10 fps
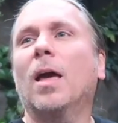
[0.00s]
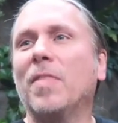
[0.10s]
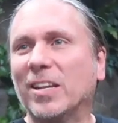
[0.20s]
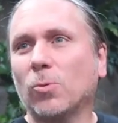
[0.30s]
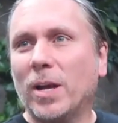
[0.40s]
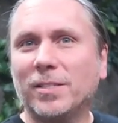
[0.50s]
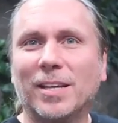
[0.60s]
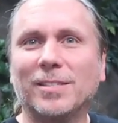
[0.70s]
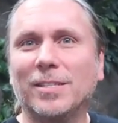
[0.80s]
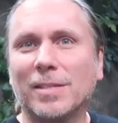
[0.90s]
And that's why he
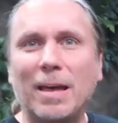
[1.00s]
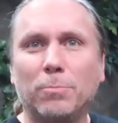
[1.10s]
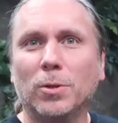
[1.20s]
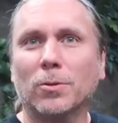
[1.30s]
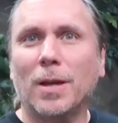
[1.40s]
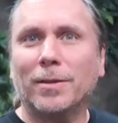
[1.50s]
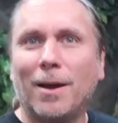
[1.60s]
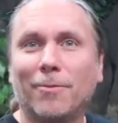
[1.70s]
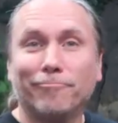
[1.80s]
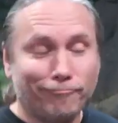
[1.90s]
says he's that pillow.
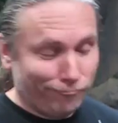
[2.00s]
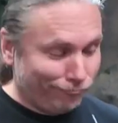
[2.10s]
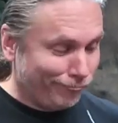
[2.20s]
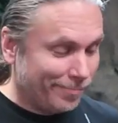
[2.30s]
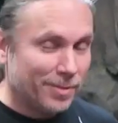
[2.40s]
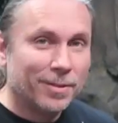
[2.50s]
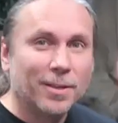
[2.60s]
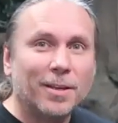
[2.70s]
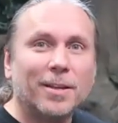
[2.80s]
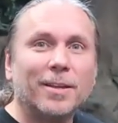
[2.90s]
Oh, guy. it's like you
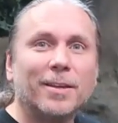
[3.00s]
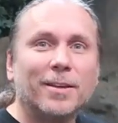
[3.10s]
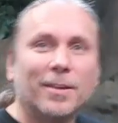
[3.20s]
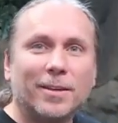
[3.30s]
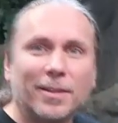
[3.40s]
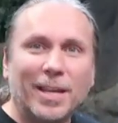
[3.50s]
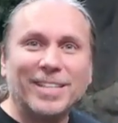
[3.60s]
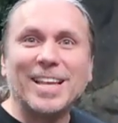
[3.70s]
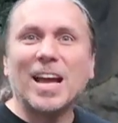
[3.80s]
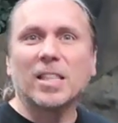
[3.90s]
and David's vlog,
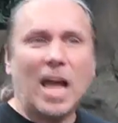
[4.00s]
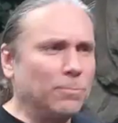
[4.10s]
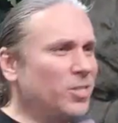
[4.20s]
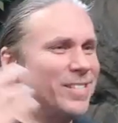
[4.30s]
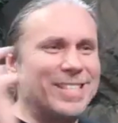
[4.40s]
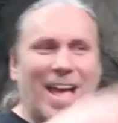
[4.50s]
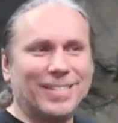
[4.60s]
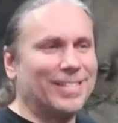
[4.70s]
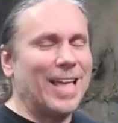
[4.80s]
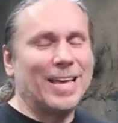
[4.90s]
exactly. the snake guy.
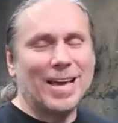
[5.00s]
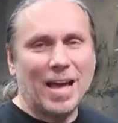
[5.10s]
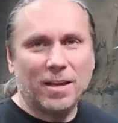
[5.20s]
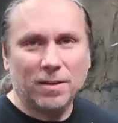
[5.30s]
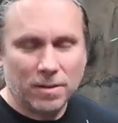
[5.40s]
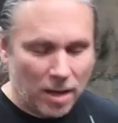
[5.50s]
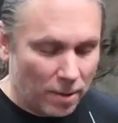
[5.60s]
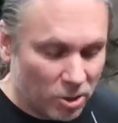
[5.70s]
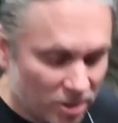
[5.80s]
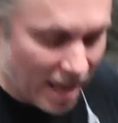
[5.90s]
That snake guy. You're the snake
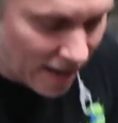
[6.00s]
guy. I'm just